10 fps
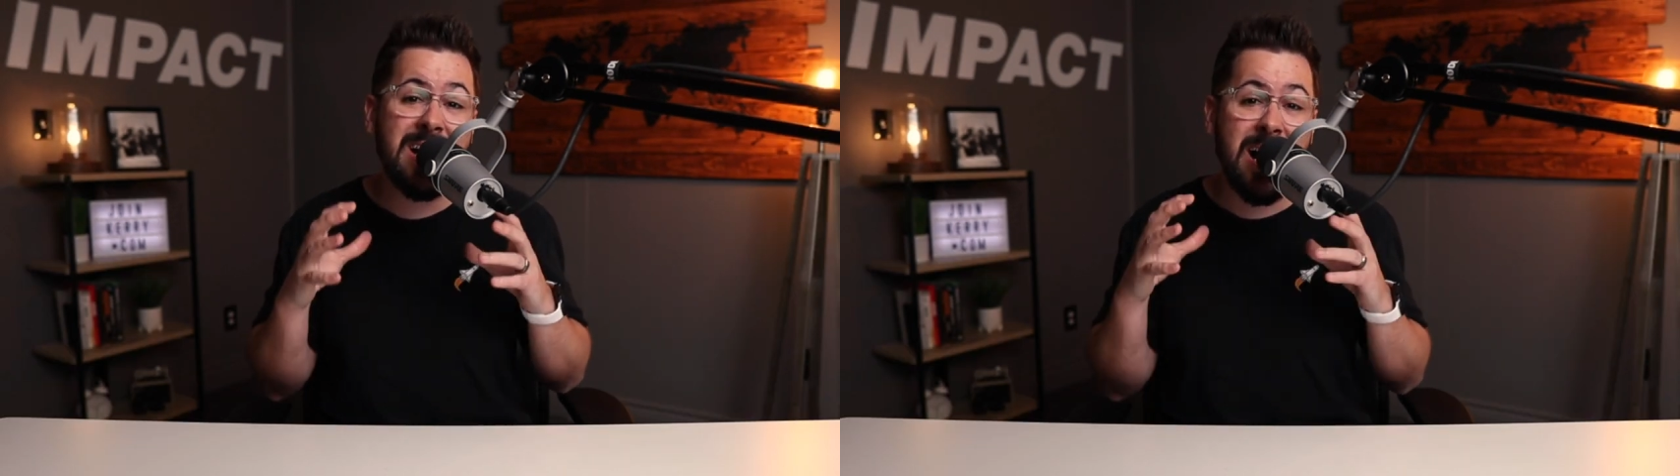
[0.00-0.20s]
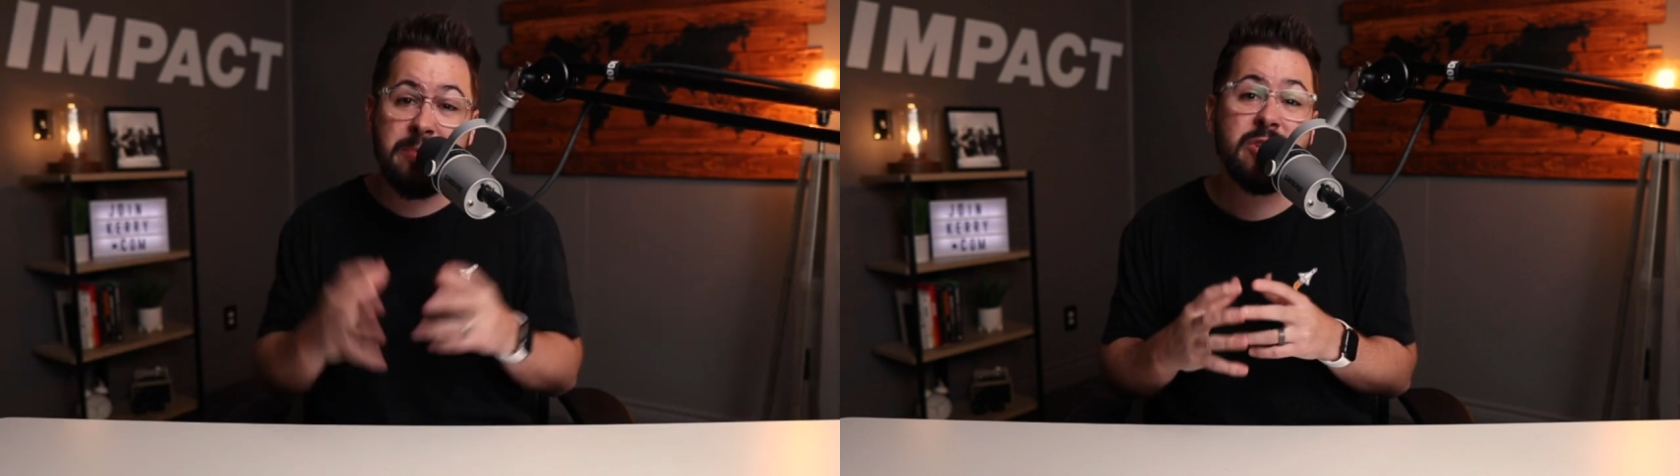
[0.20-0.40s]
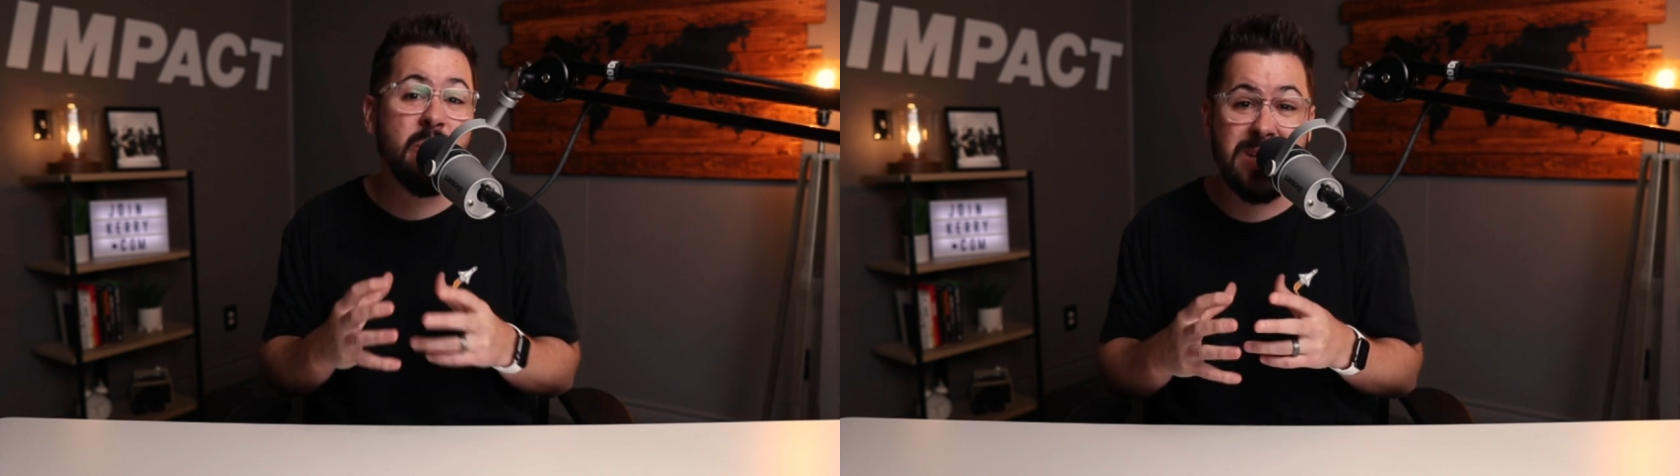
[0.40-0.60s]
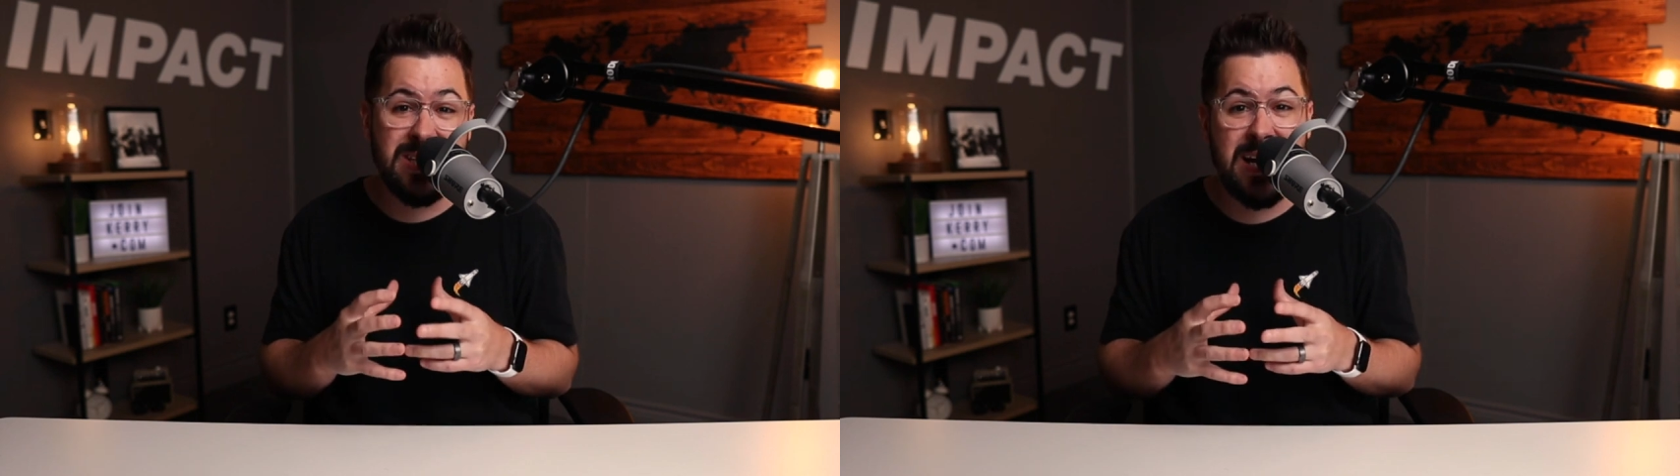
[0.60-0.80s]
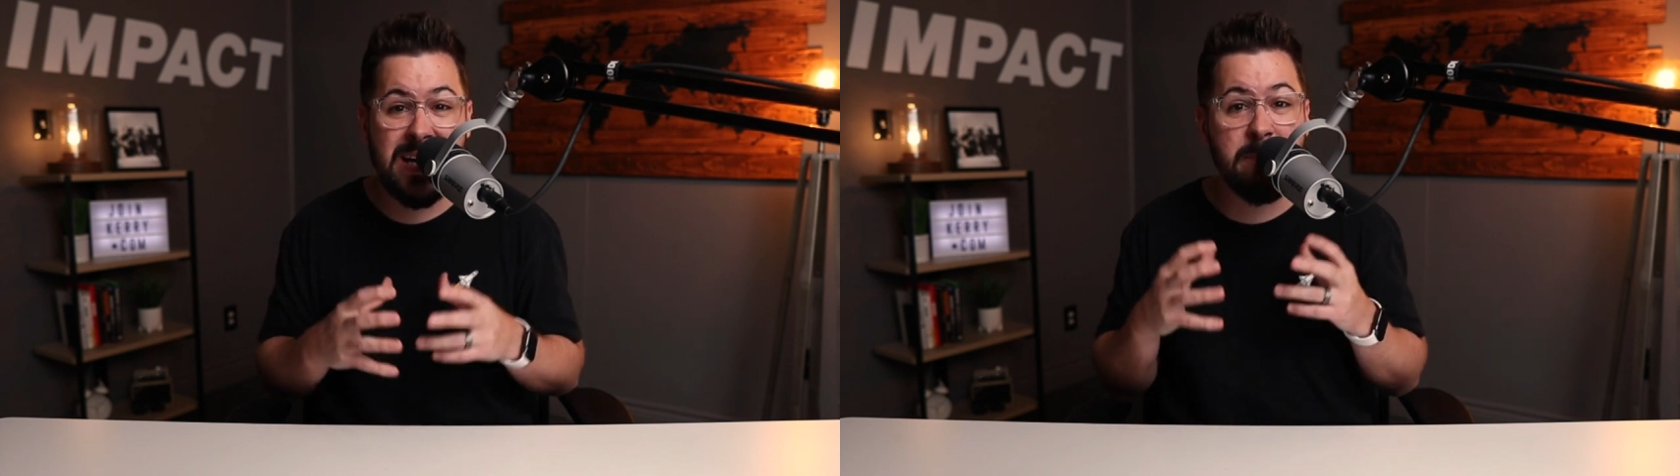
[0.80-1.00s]
I'm so
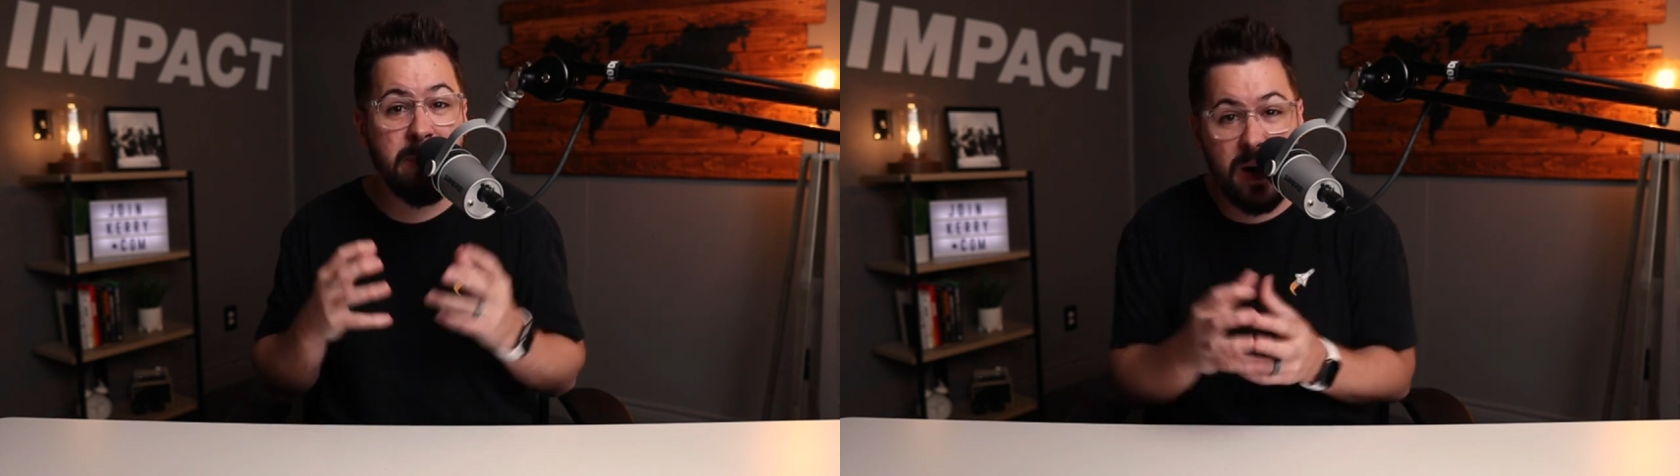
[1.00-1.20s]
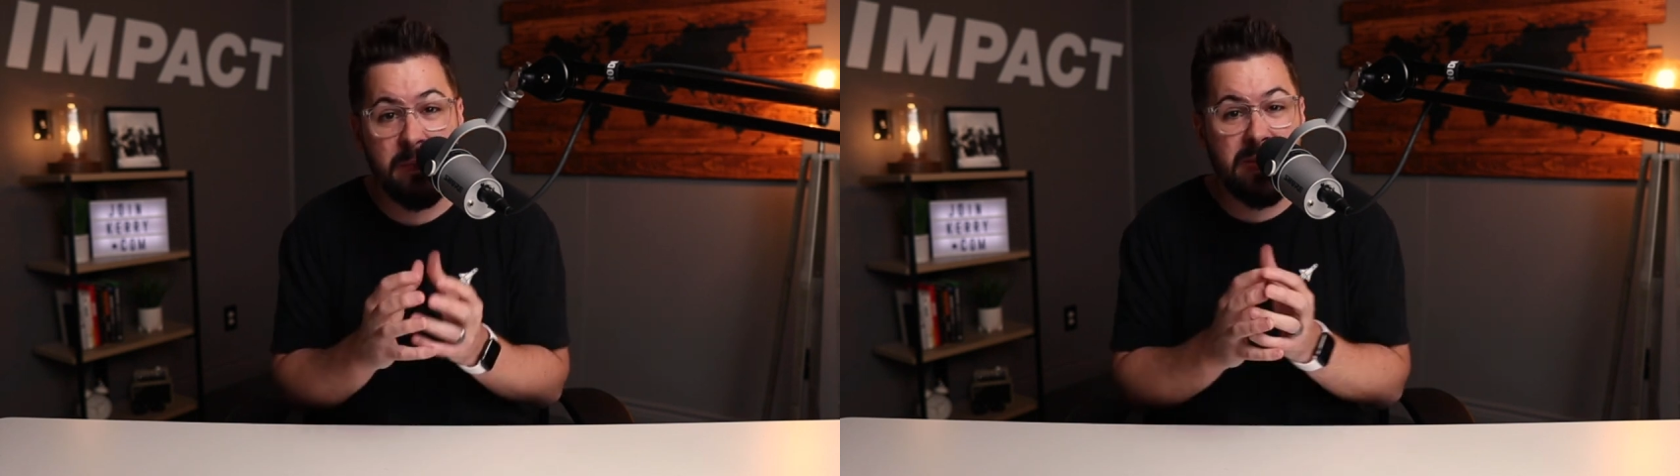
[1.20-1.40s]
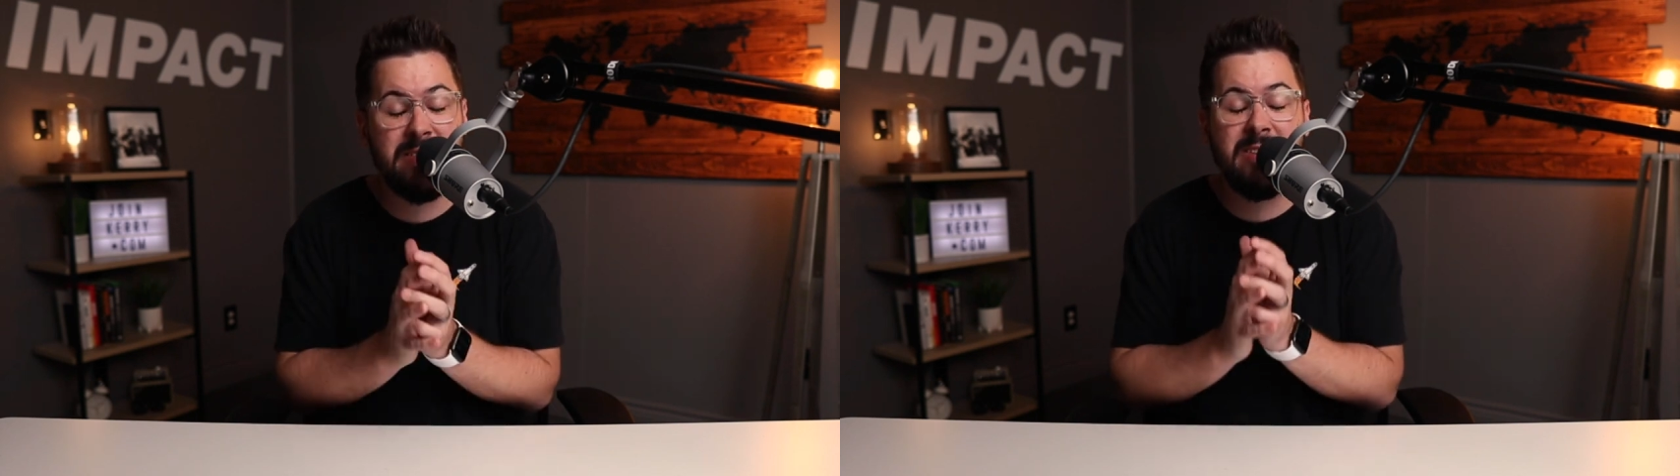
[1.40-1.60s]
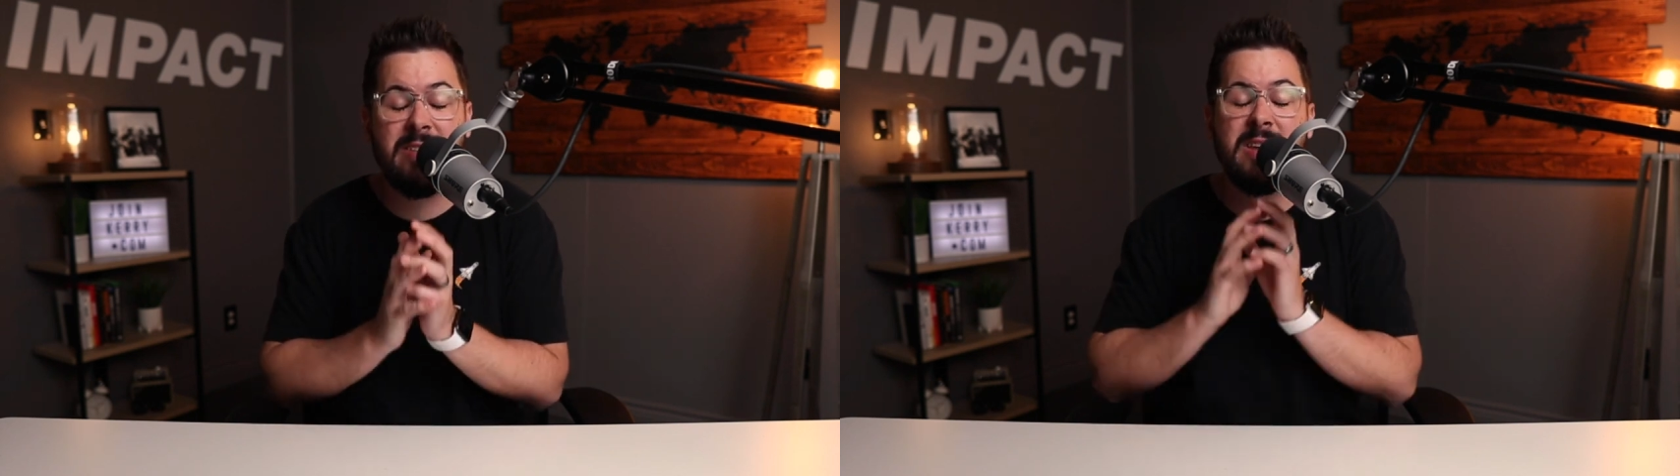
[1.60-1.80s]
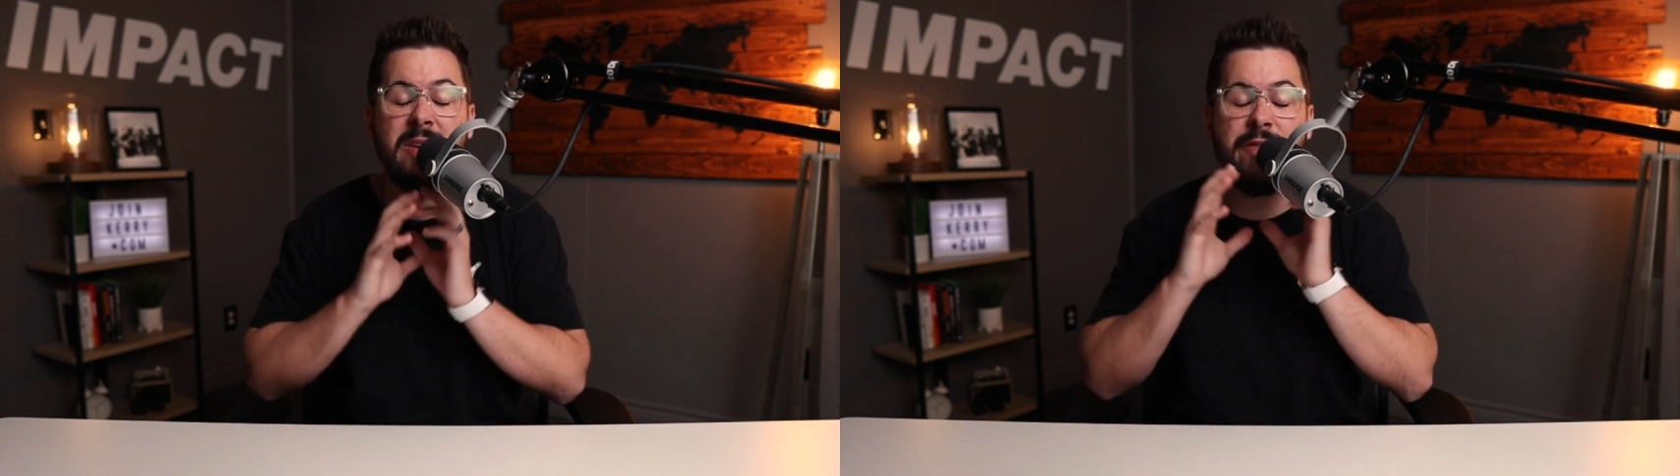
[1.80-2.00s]
excited. I'm pumped. This is the